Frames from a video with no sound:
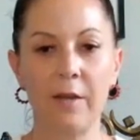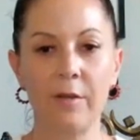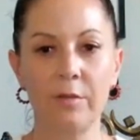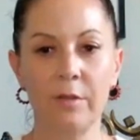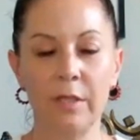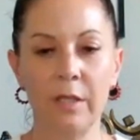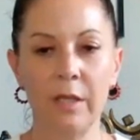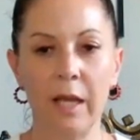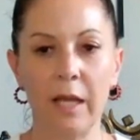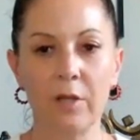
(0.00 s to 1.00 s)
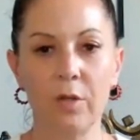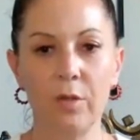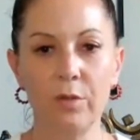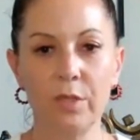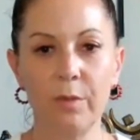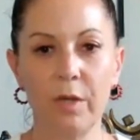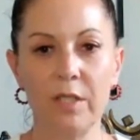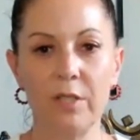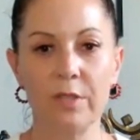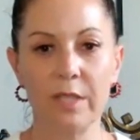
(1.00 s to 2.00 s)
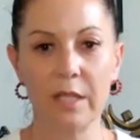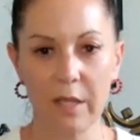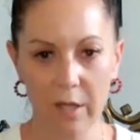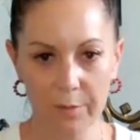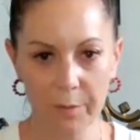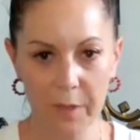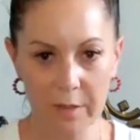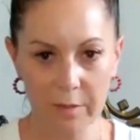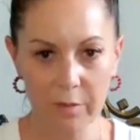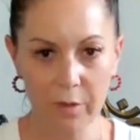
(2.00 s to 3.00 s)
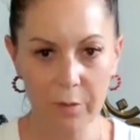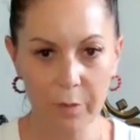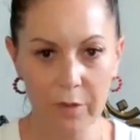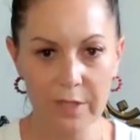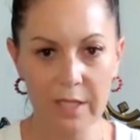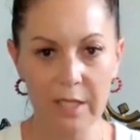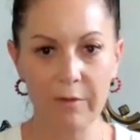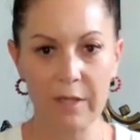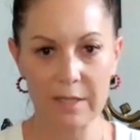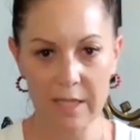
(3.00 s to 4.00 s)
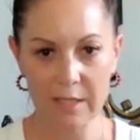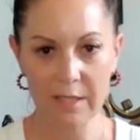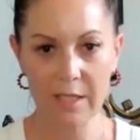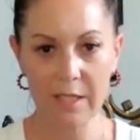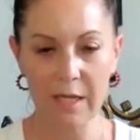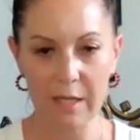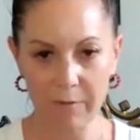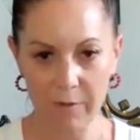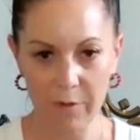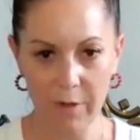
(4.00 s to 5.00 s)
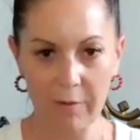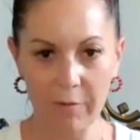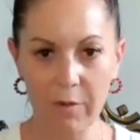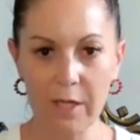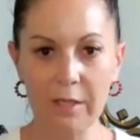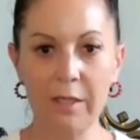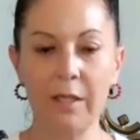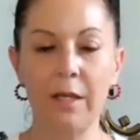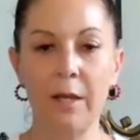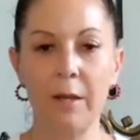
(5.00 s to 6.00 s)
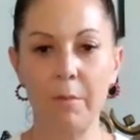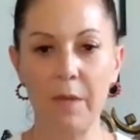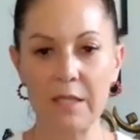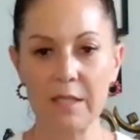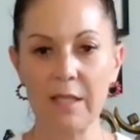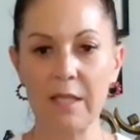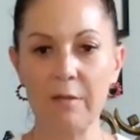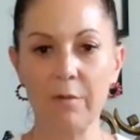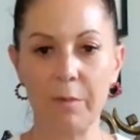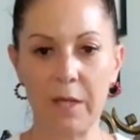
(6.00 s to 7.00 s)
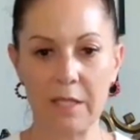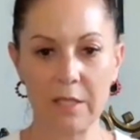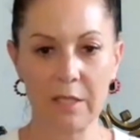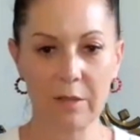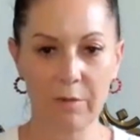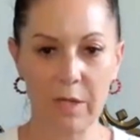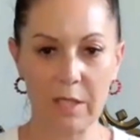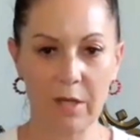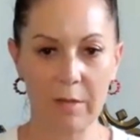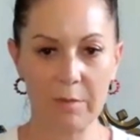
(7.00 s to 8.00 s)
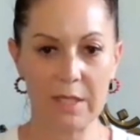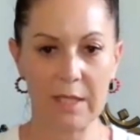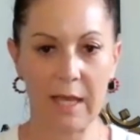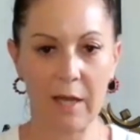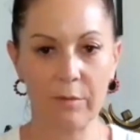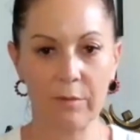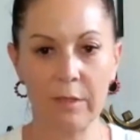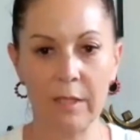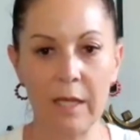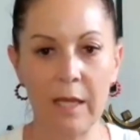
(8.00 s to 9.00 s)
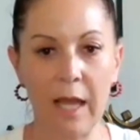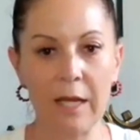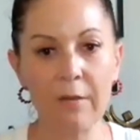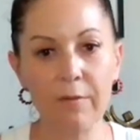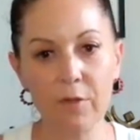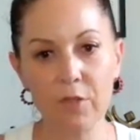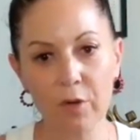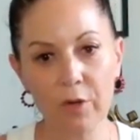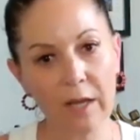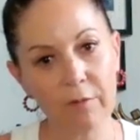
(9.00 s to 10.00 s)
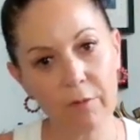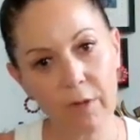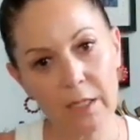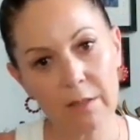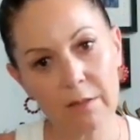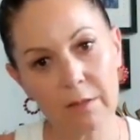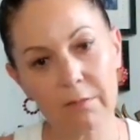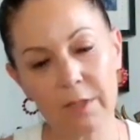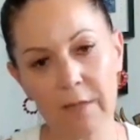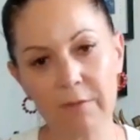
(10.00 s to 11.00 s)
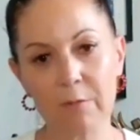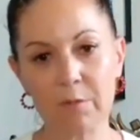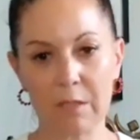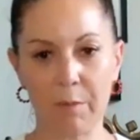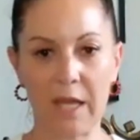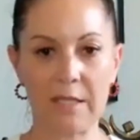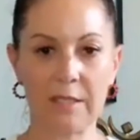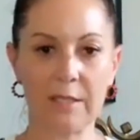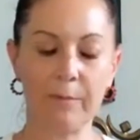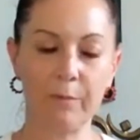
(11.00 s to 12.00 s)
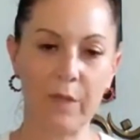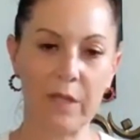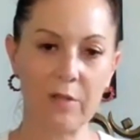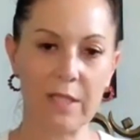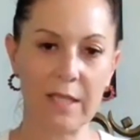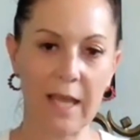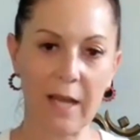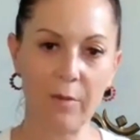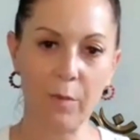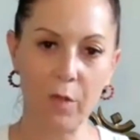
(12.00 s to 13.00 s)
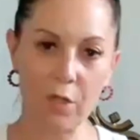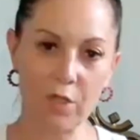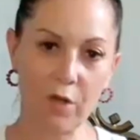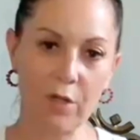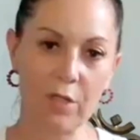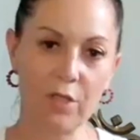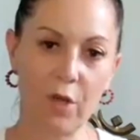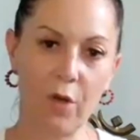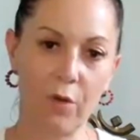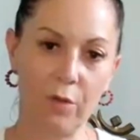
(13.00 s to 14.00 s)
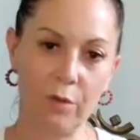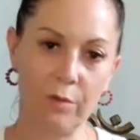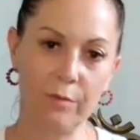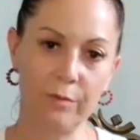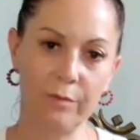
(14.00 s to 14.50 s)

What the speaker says: now and call to mind your Sankalpa or positive intention if you have one. Mentally repeat it 3 times now. And if you don't have one, leave some space because it can emerge on its own.